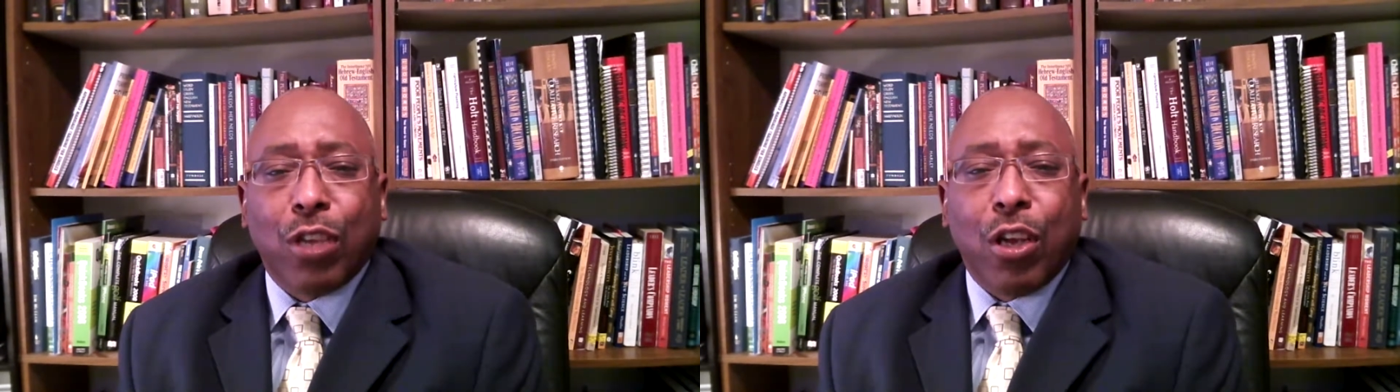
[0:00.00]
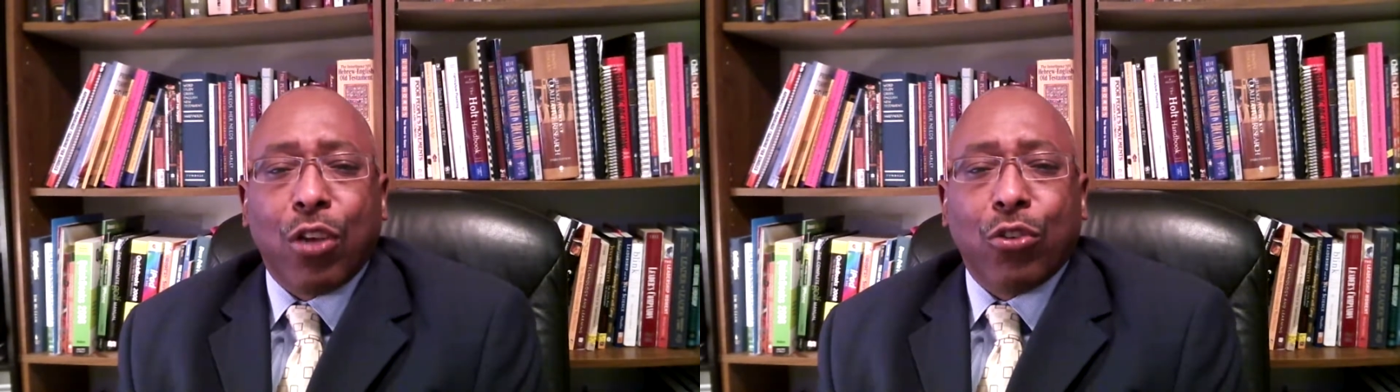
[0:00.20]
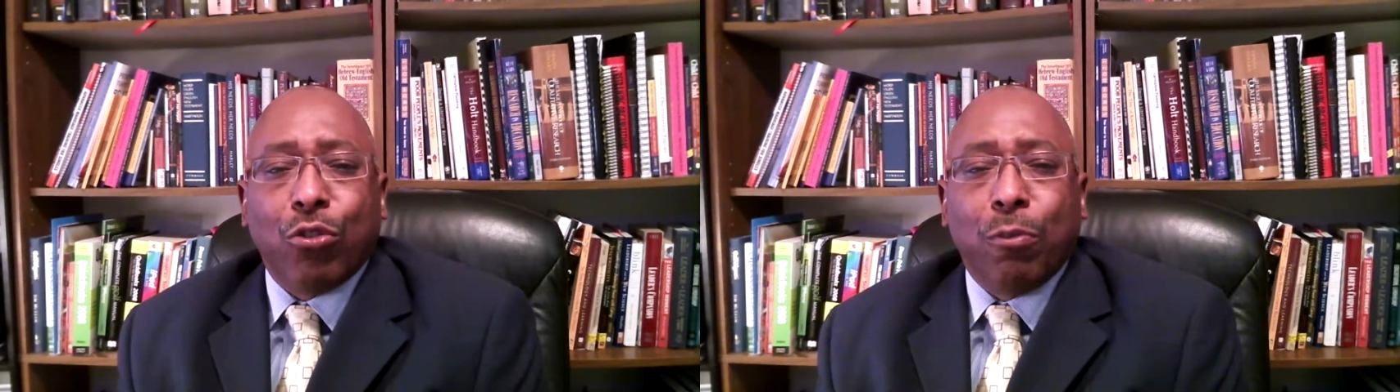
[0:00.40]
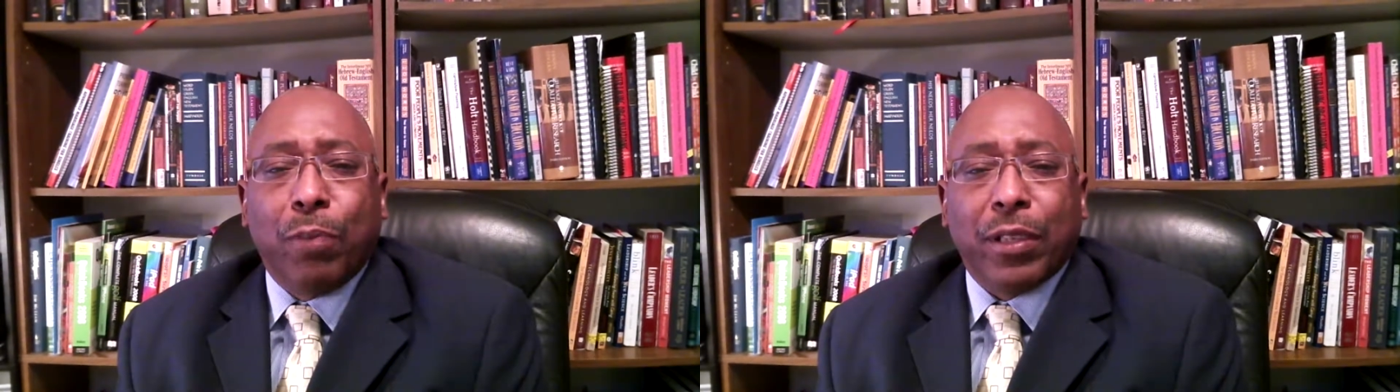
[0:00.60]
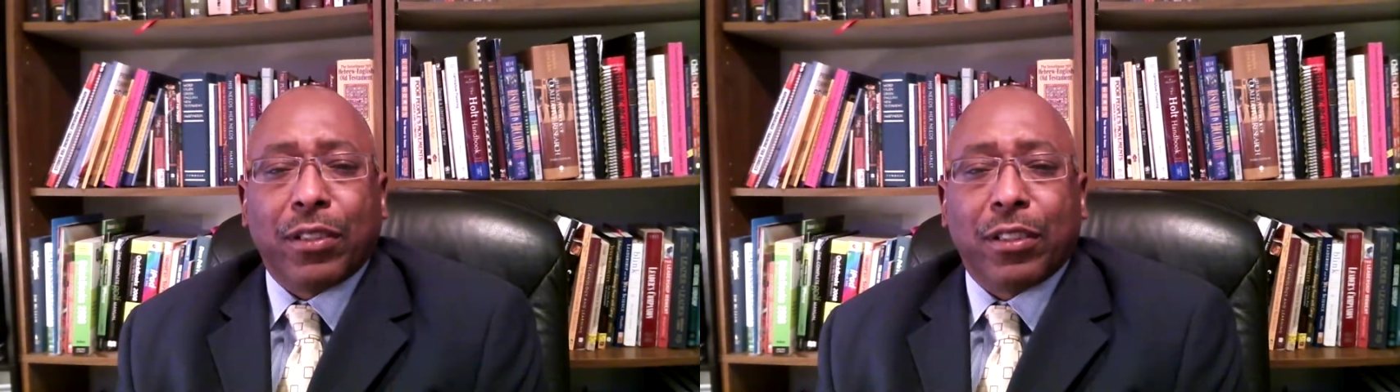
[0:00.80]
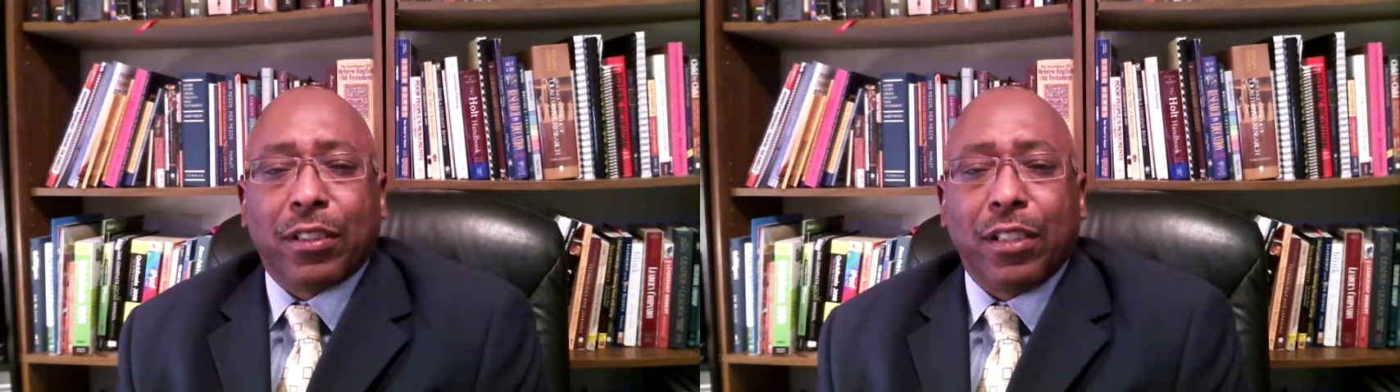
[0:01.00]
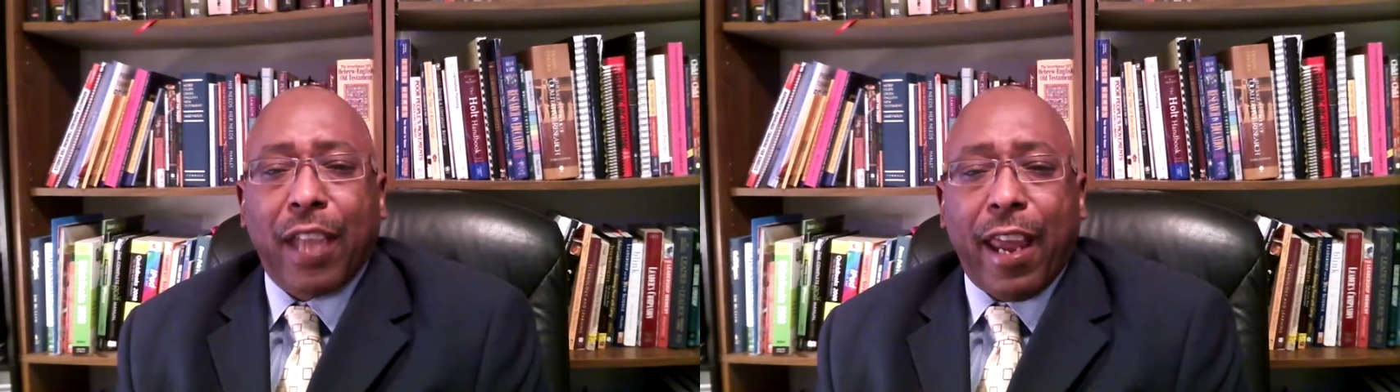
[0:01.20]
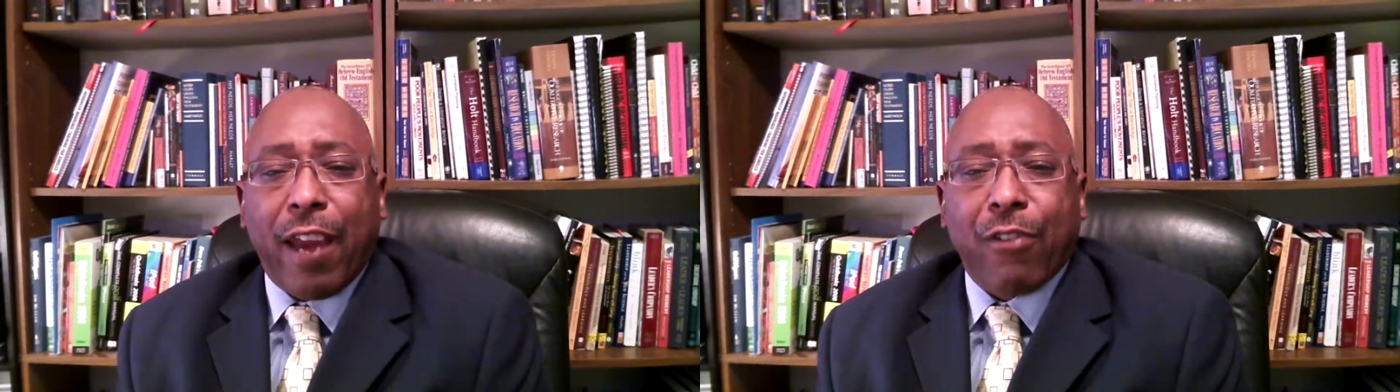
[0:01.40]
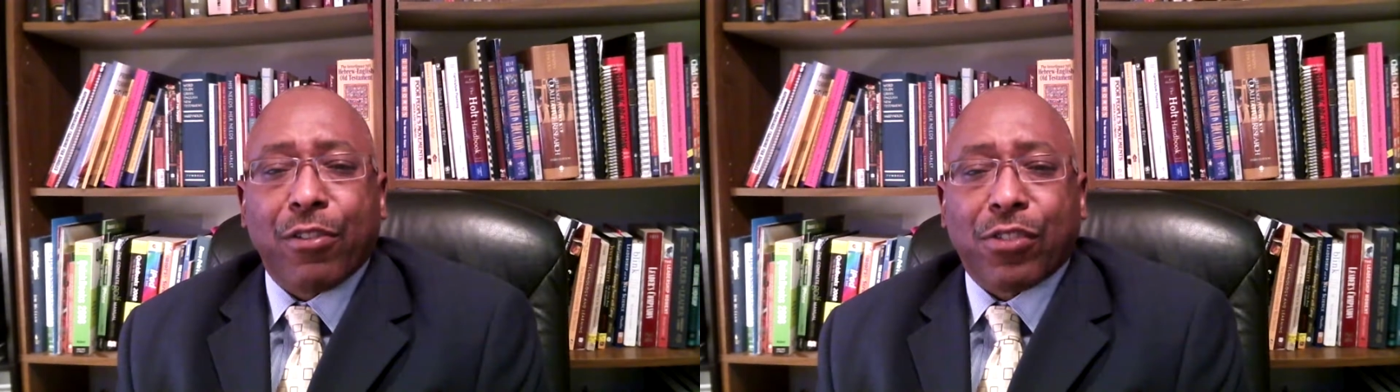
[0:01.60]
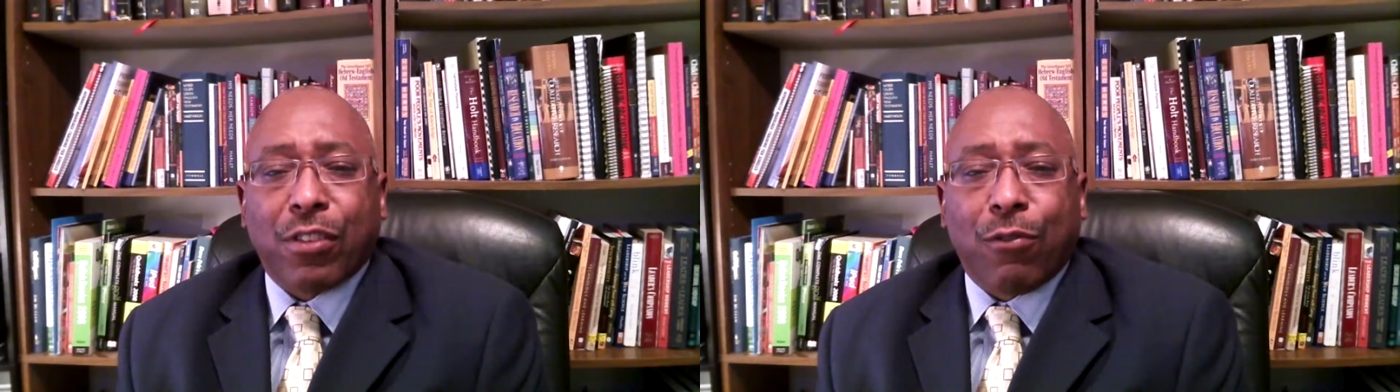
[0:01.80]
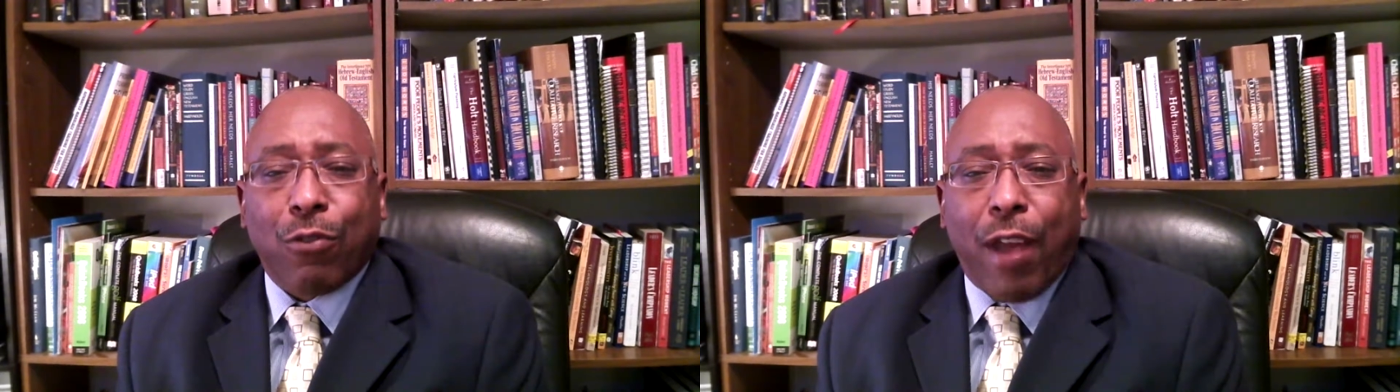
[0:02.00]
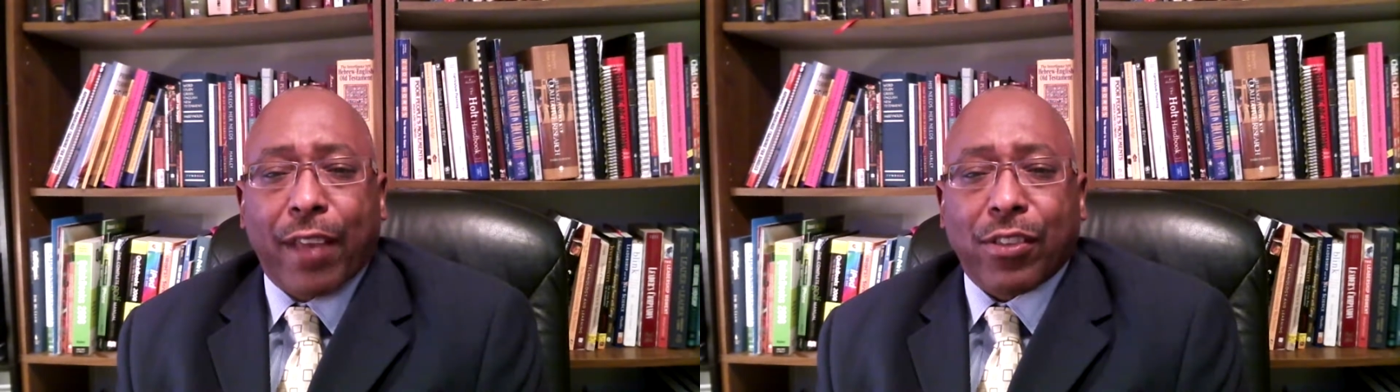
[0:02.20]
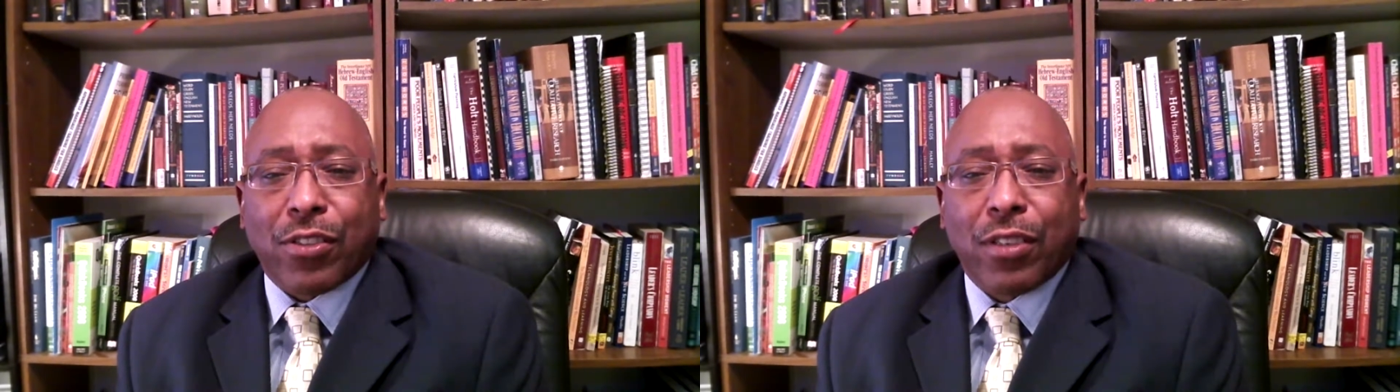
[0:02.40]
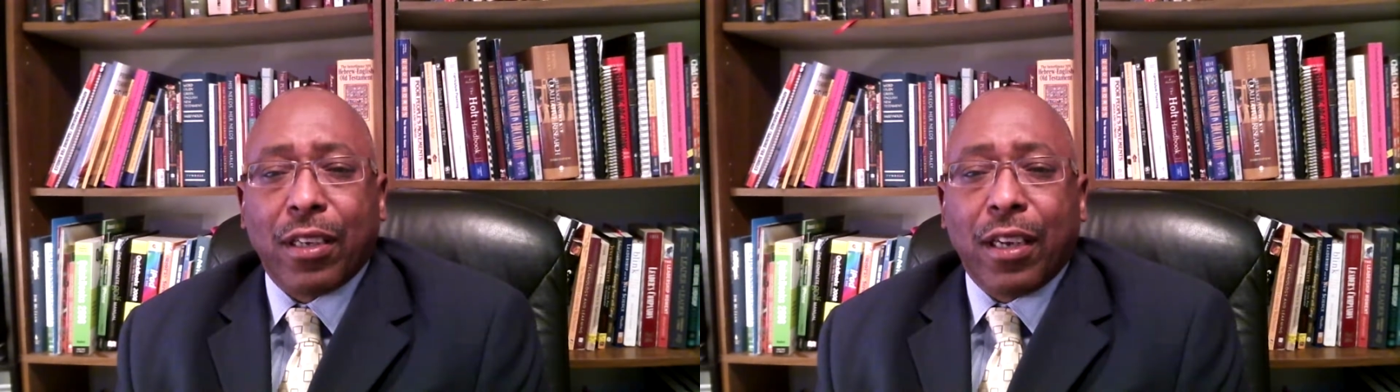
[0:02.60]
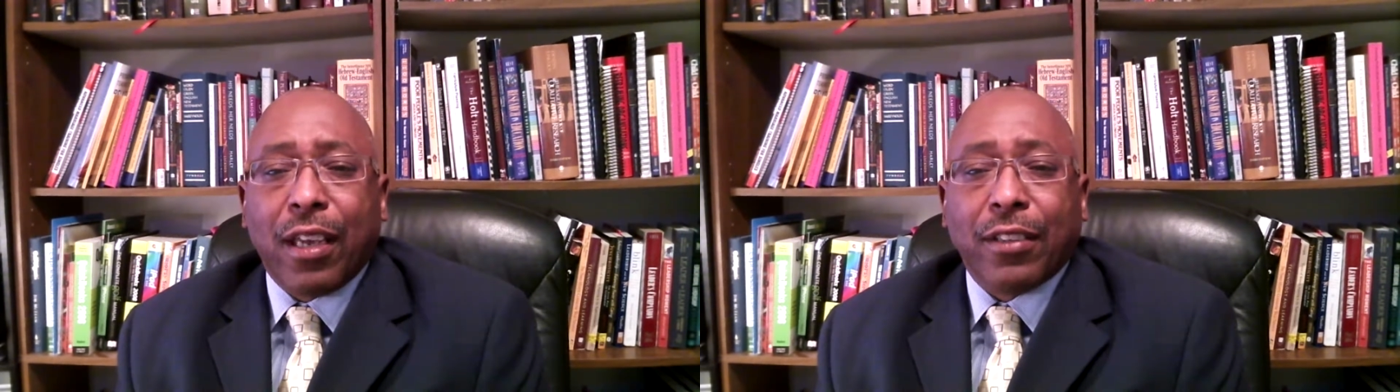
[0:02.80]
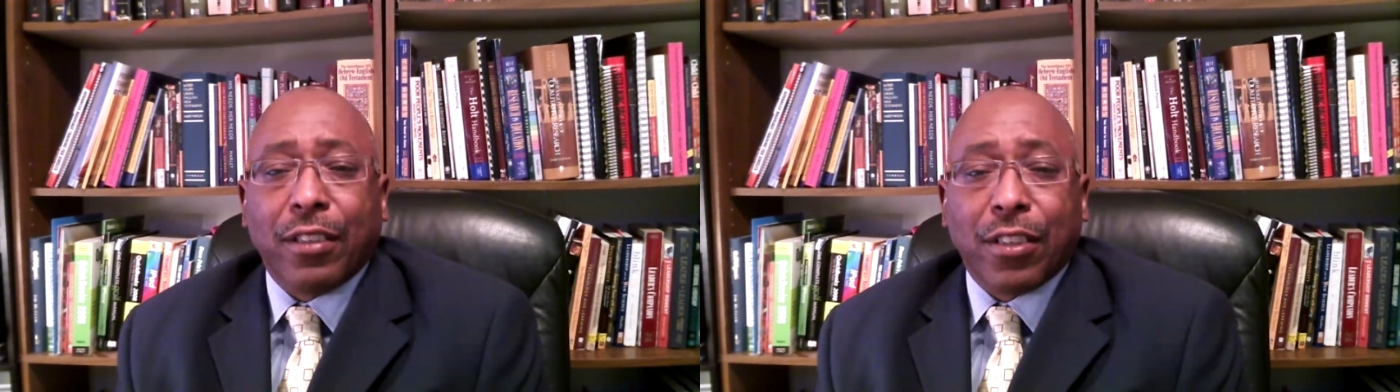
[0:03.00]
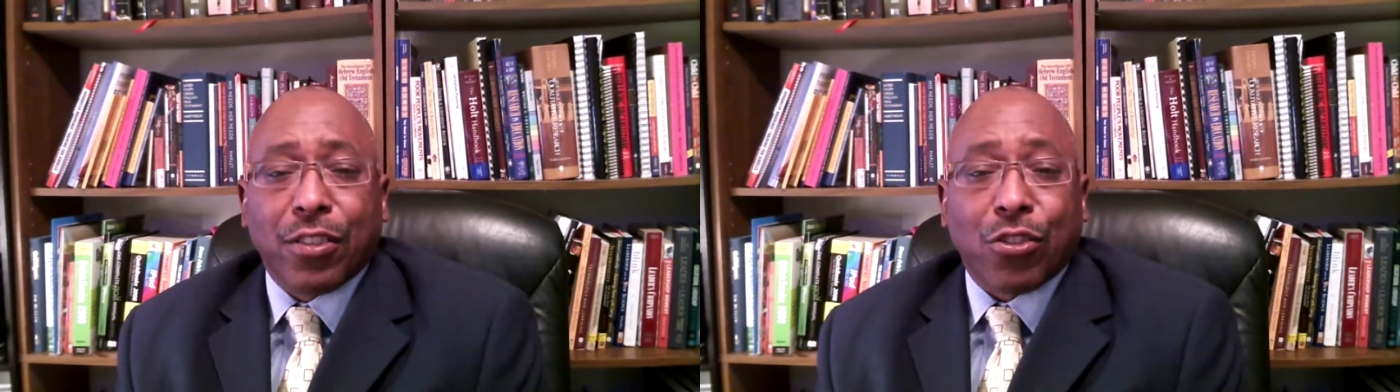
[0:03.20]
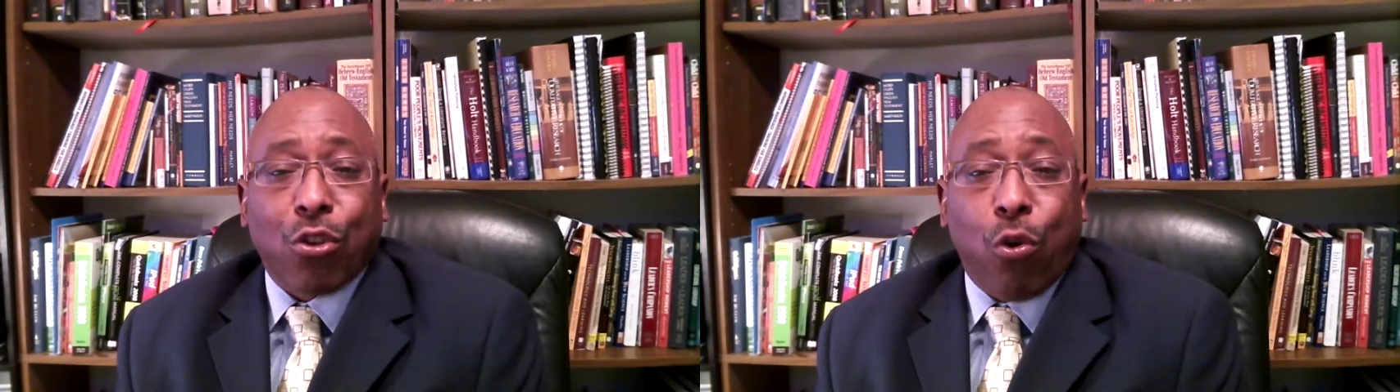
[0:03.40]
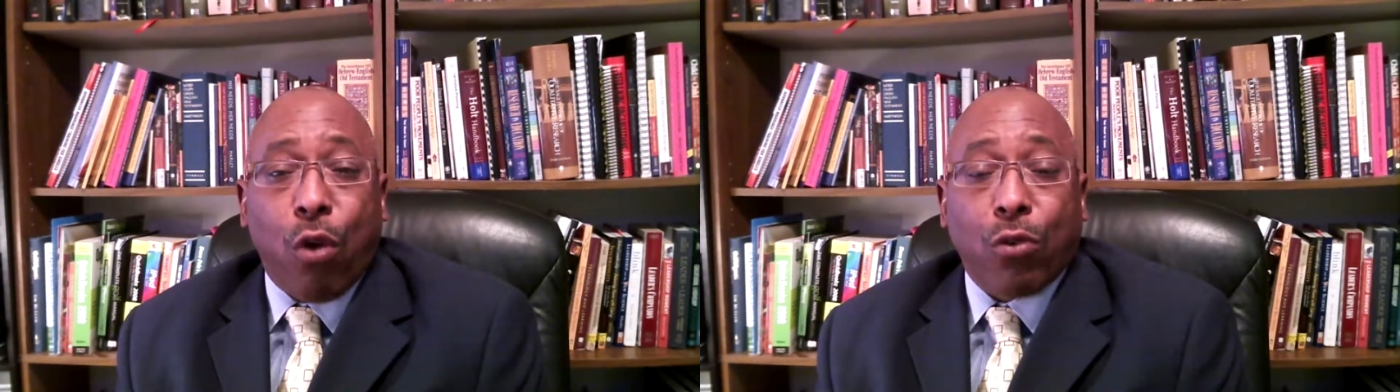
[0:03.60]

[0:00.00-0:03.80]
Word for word: do business in the area of civil rights. Now, this is a quote.